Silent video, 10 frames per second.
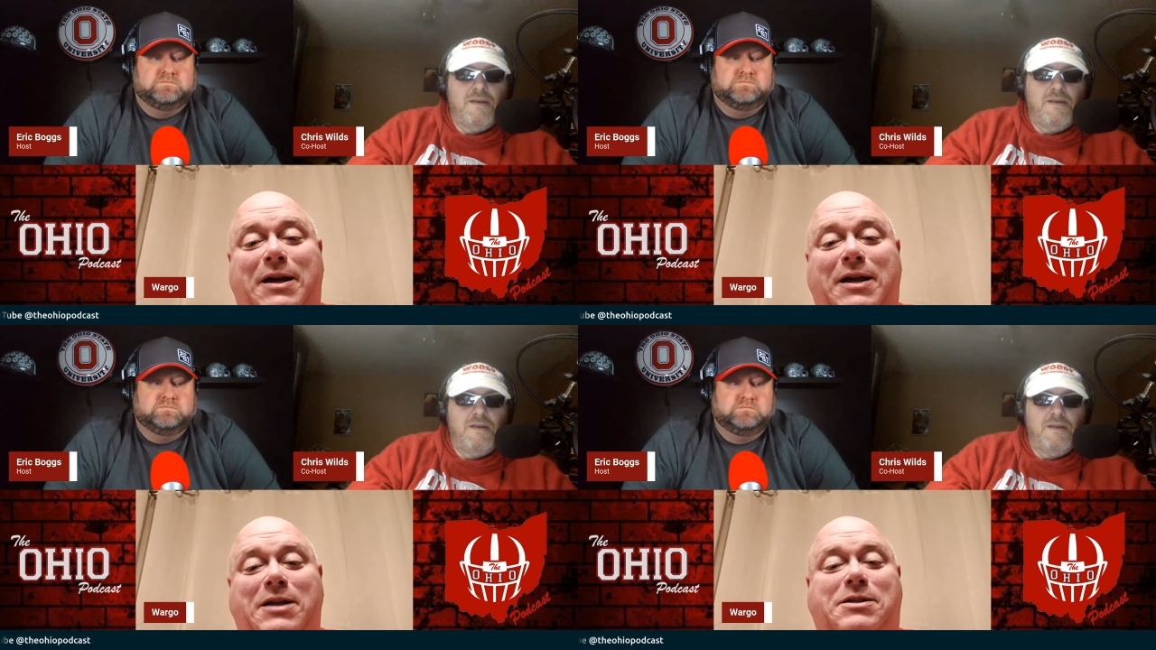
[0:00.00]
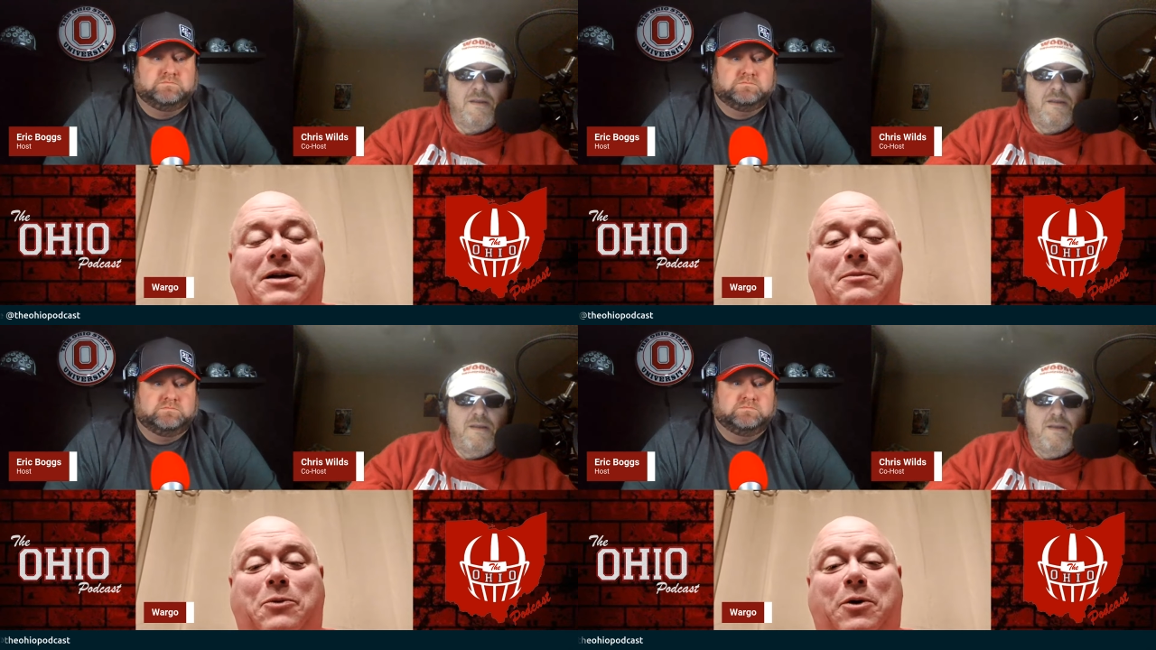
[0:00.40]
Speaker 1: He's
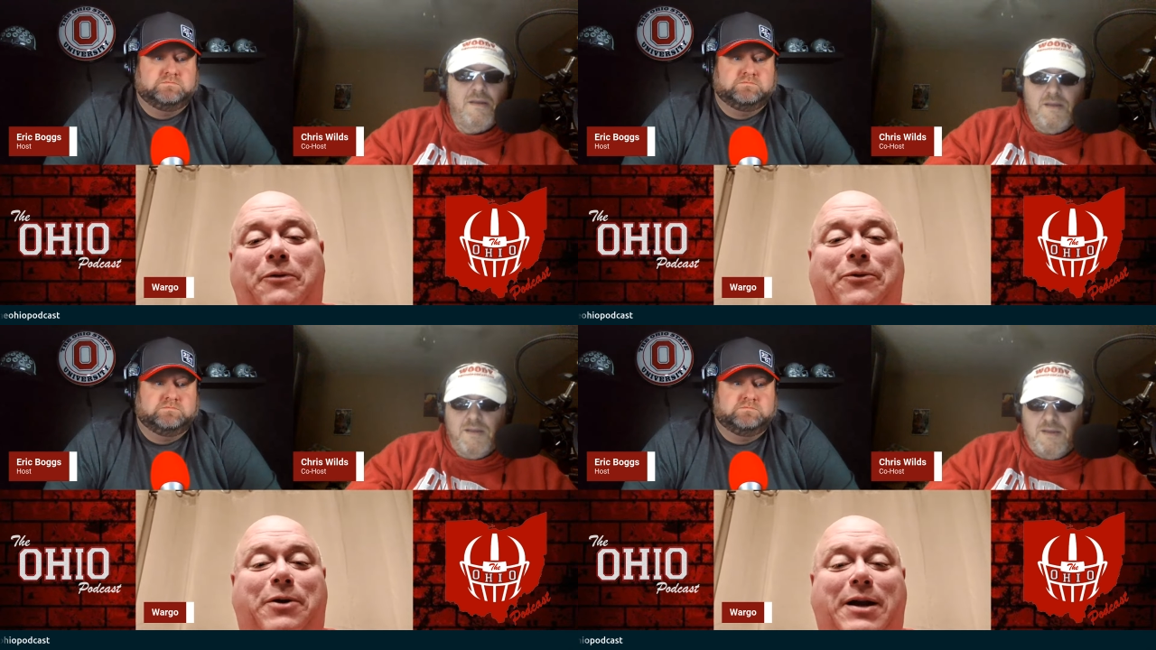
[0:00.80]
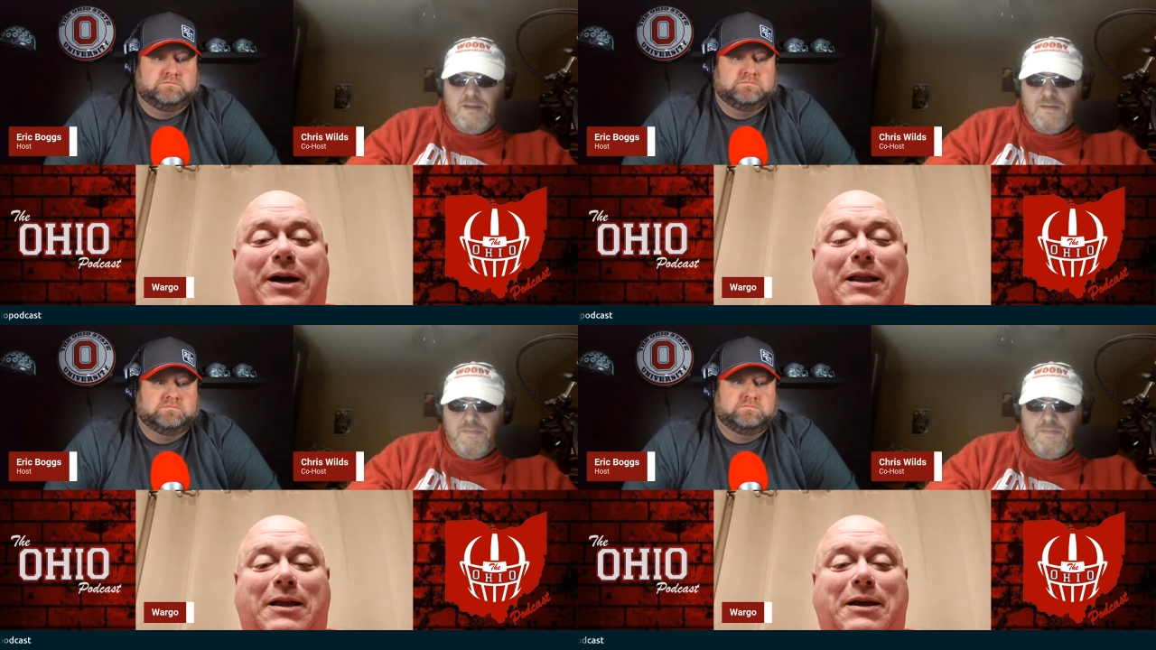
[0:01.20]
done more for a
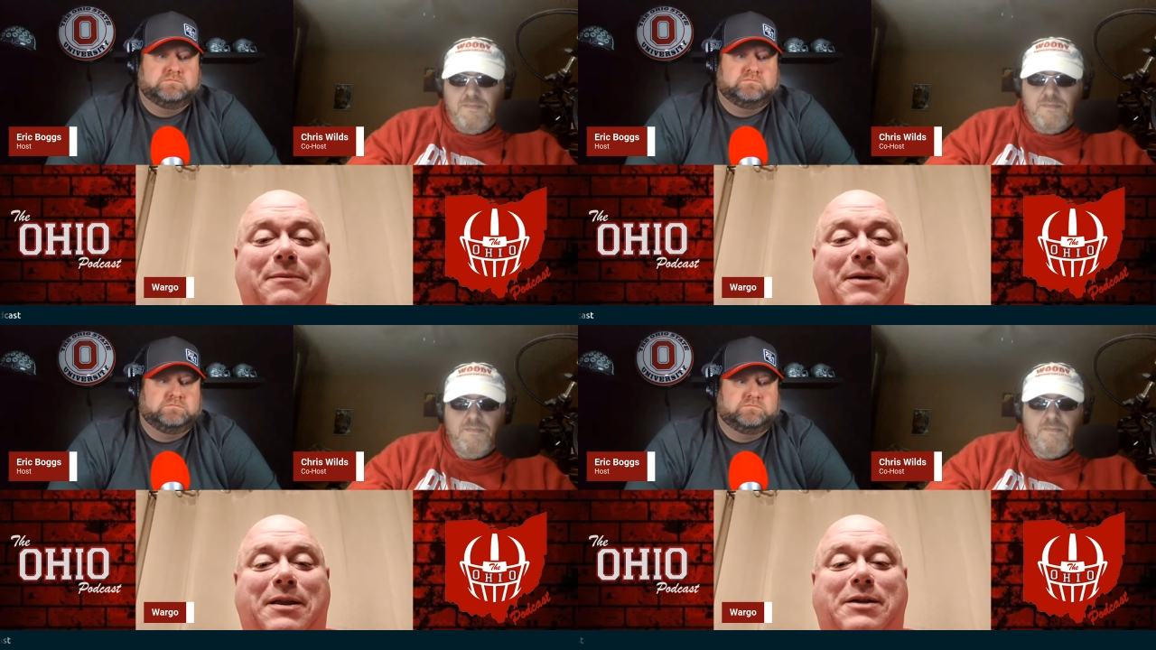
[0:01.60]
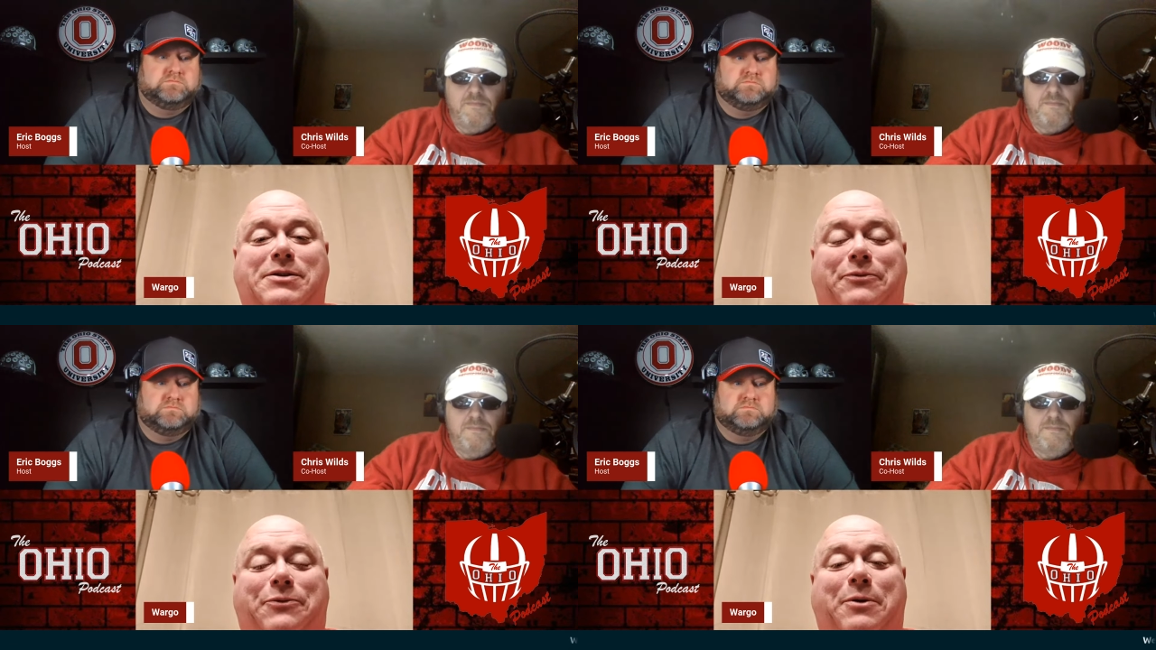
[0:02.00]
guy like me that's
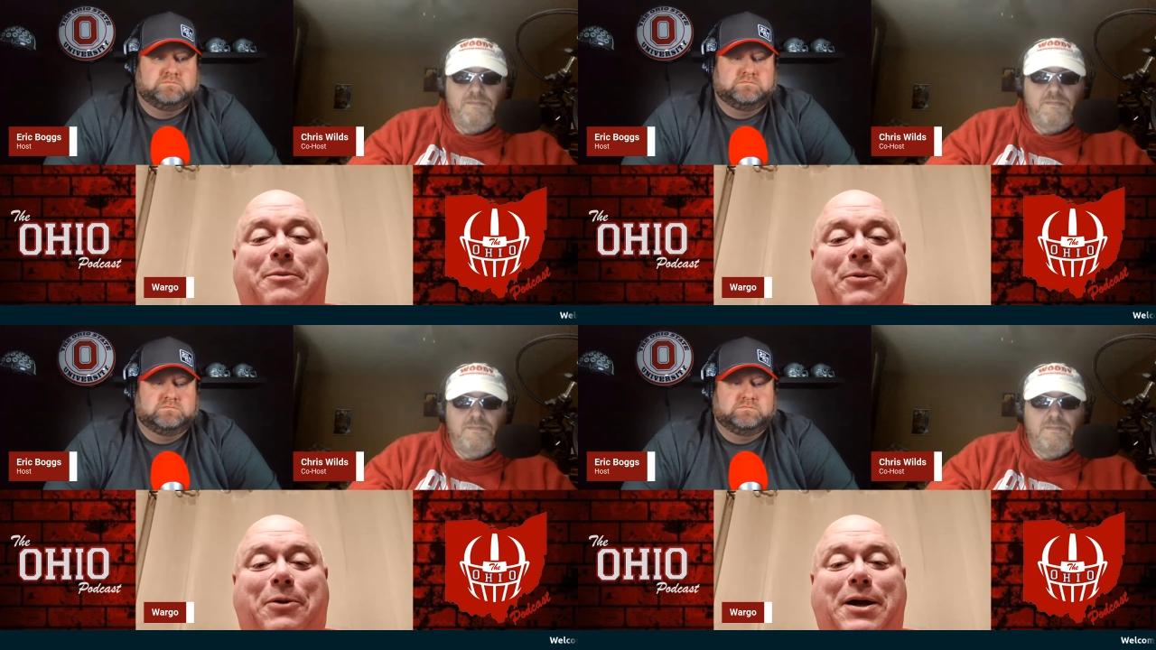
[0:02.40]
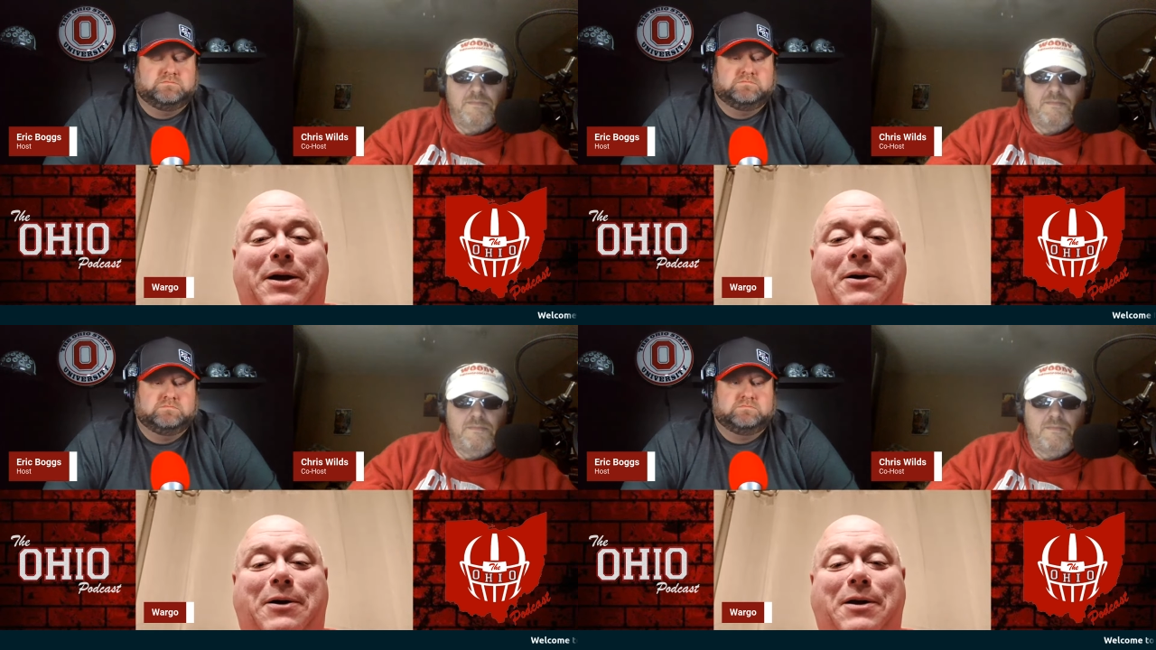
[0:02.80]
a former
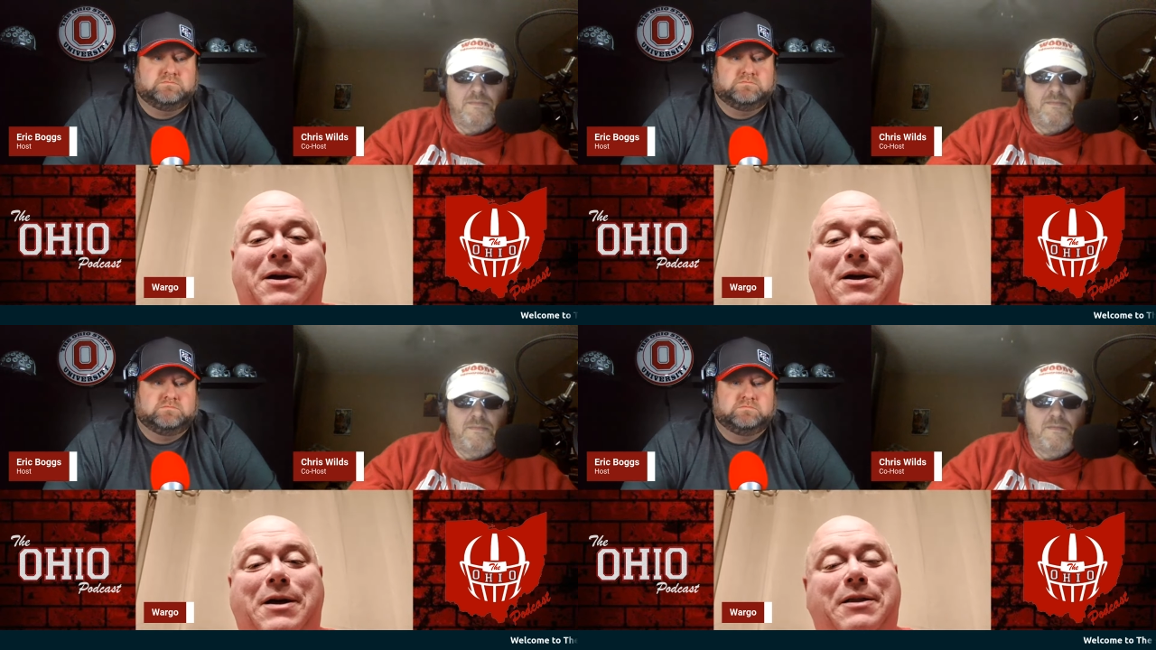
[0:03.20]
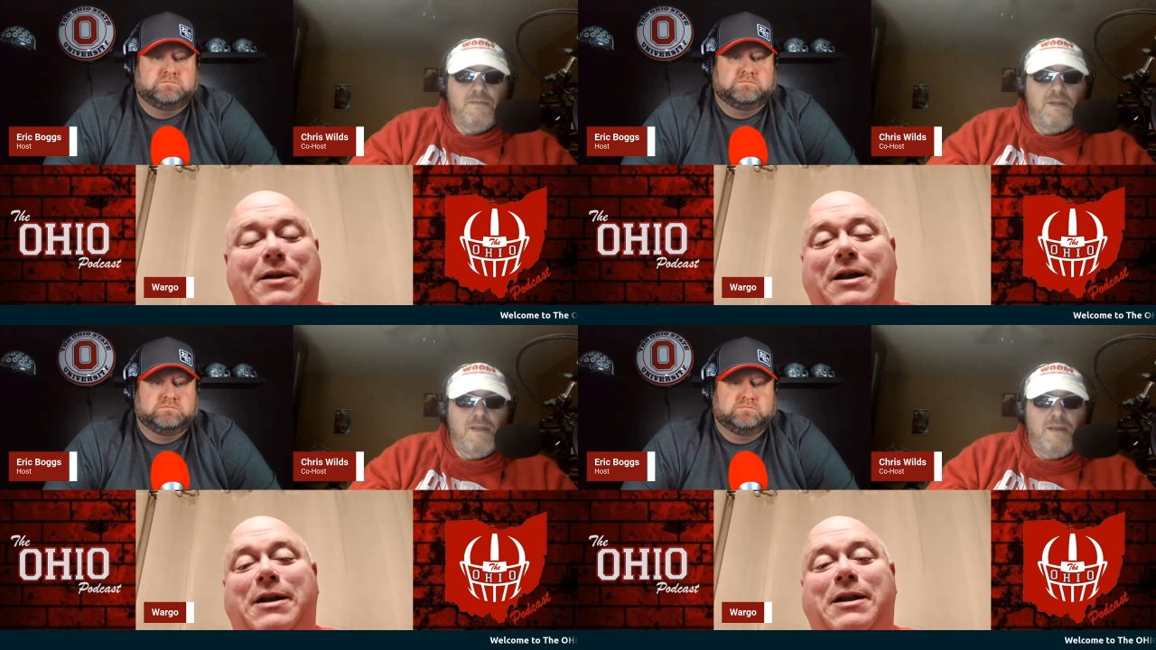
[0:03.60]
player
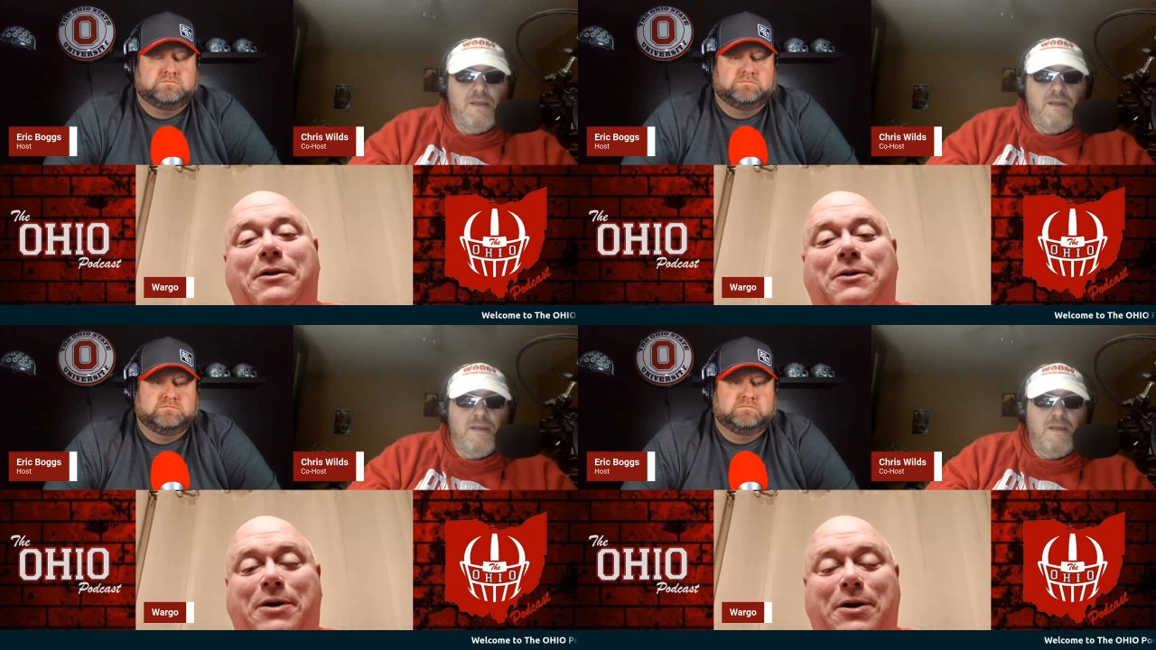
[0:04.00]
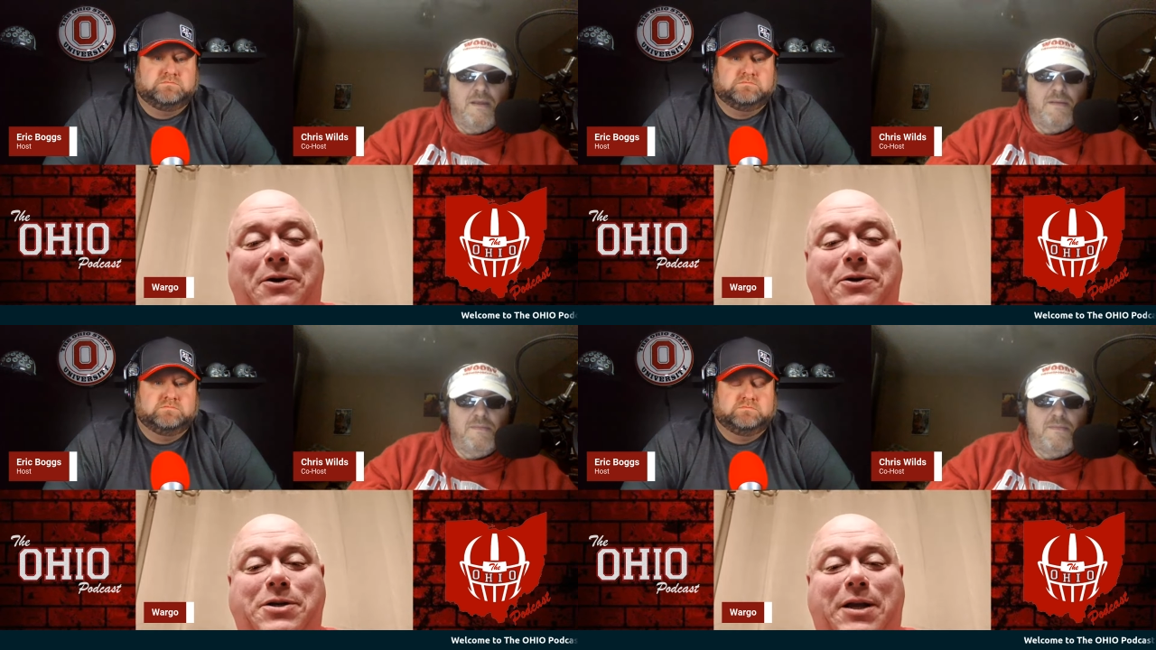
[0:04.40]
than any other
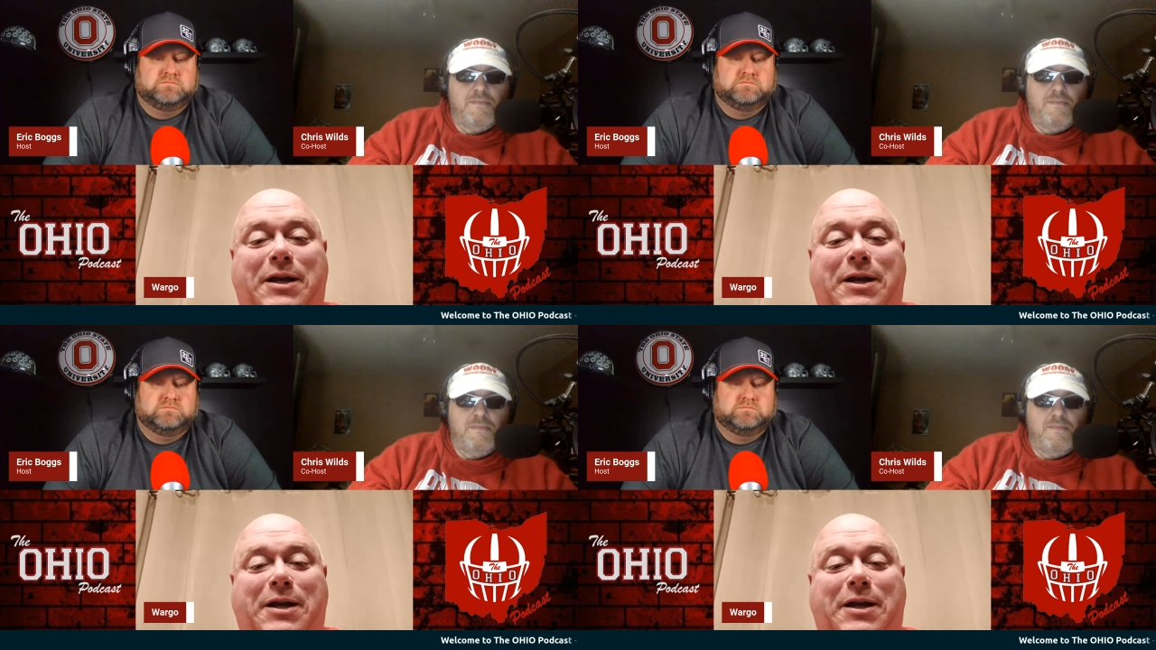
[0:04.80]
coach.